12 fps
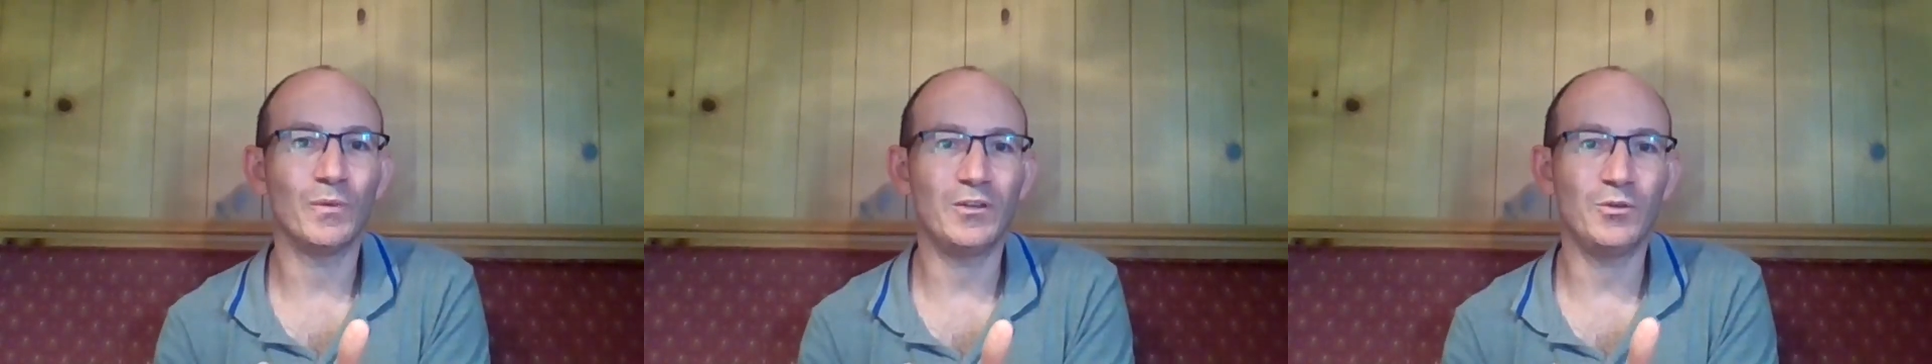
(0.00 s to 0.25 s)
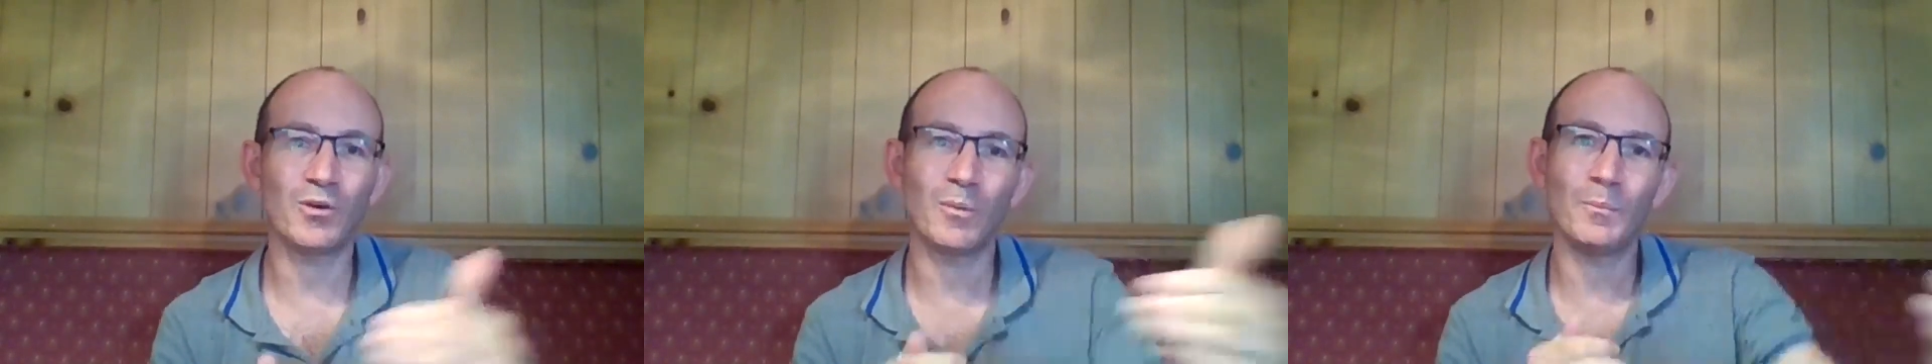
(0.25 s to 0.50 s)

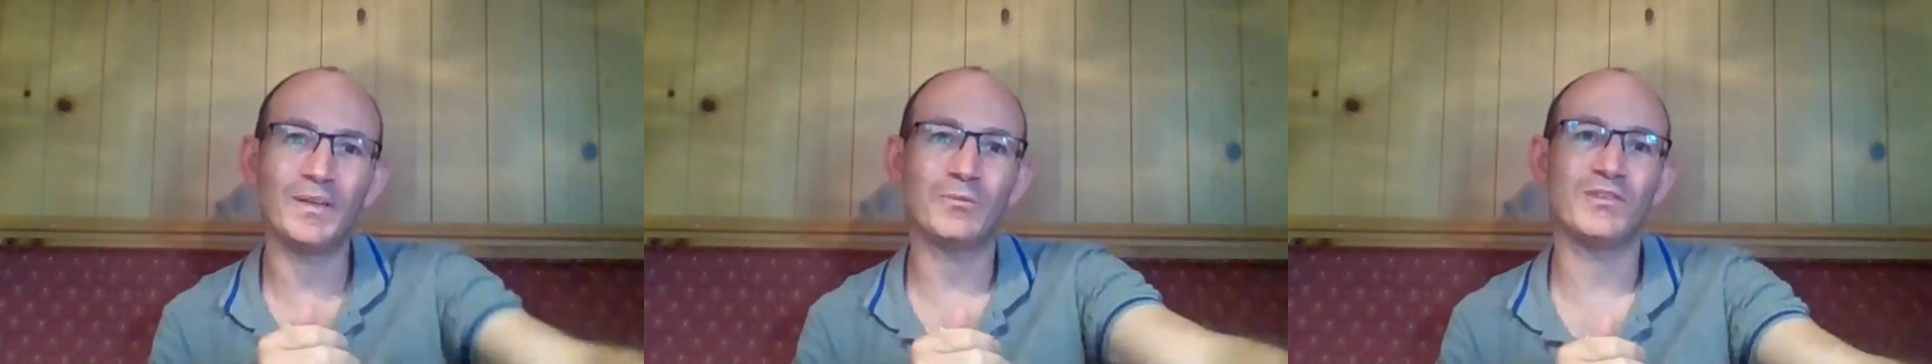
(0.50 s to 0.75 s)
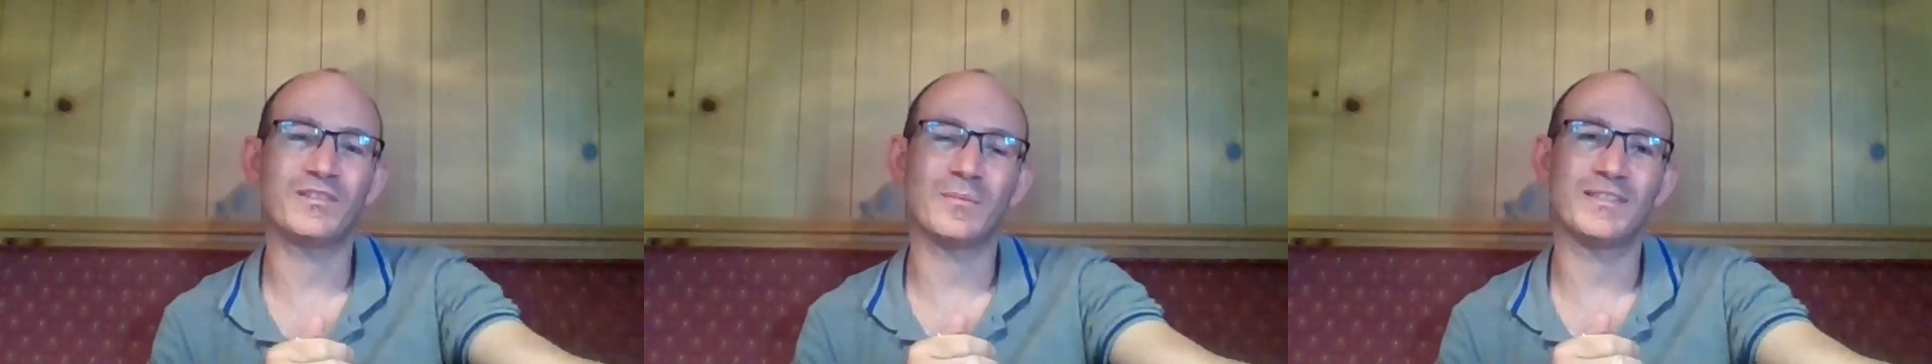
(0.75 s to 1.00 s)
You compete
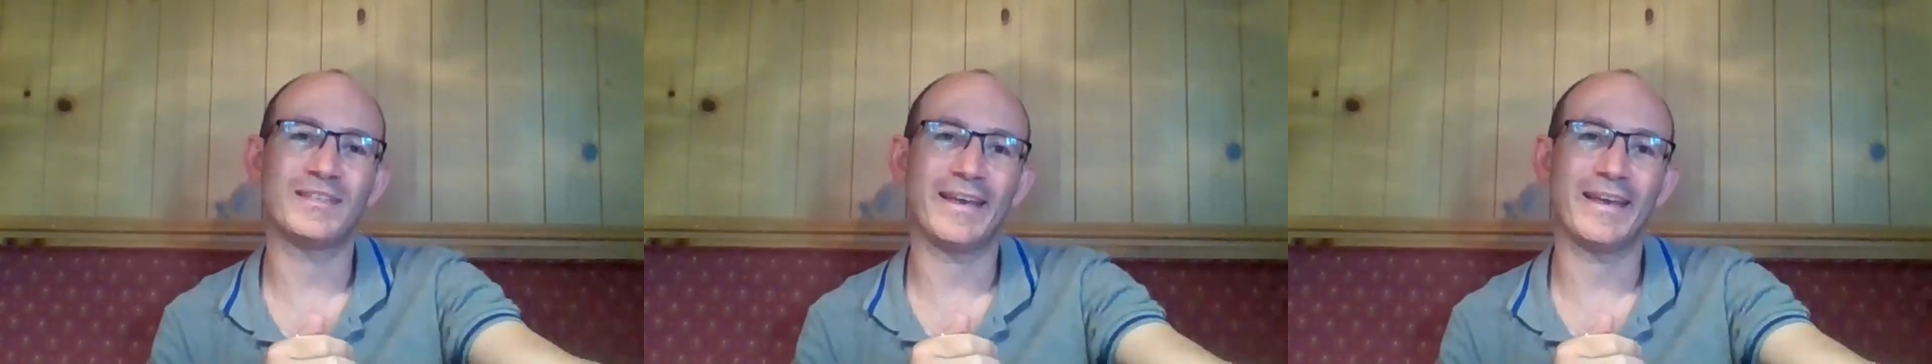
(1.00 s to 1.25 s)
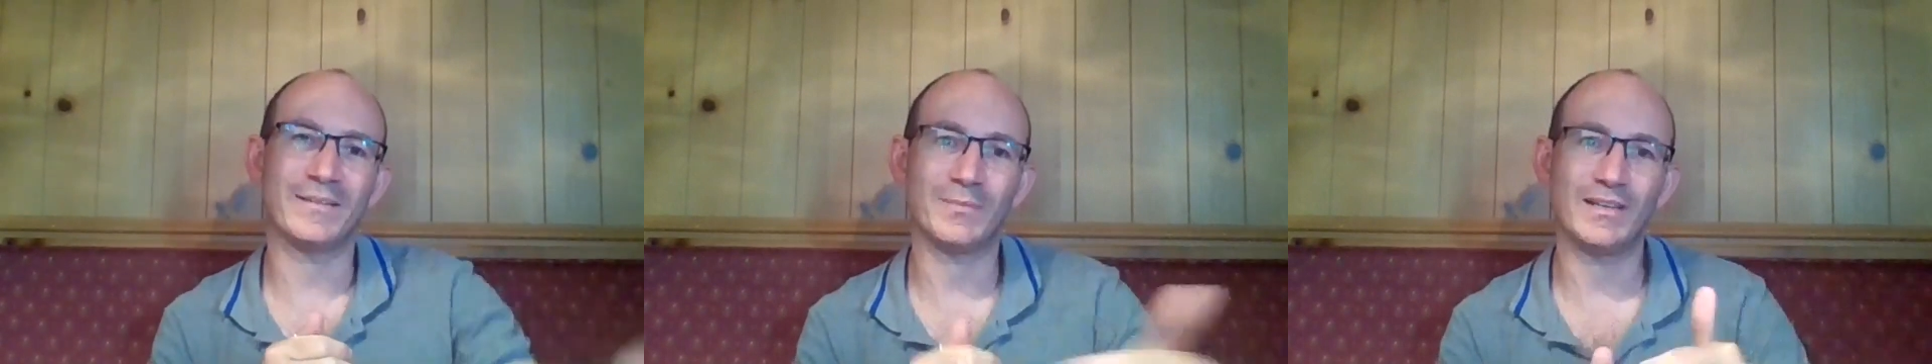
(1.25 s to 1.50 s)
with something
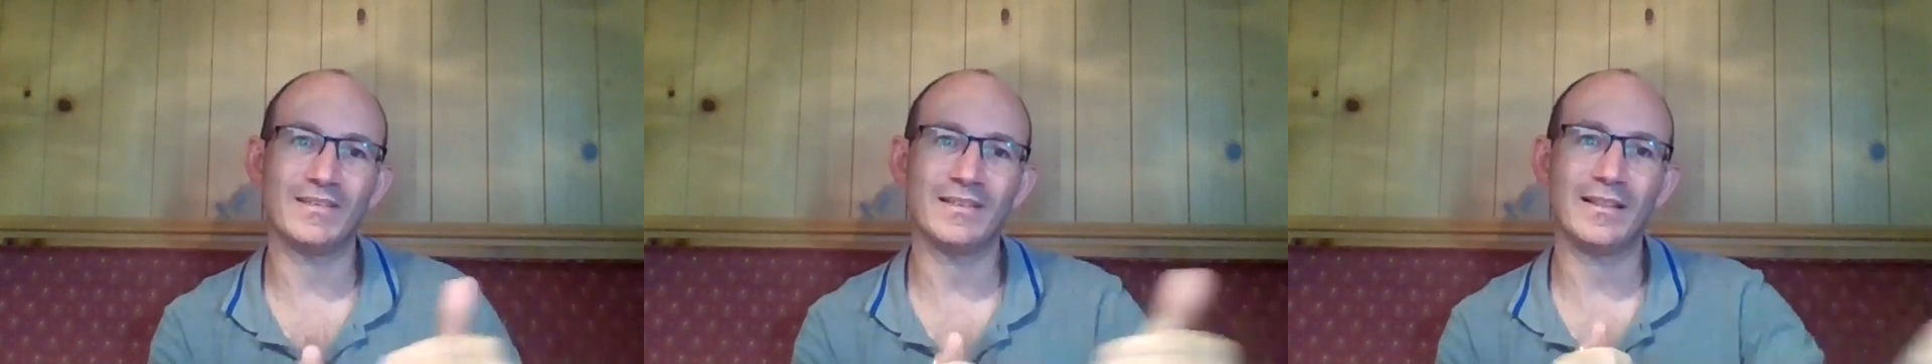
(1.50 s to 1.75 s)
else, but there's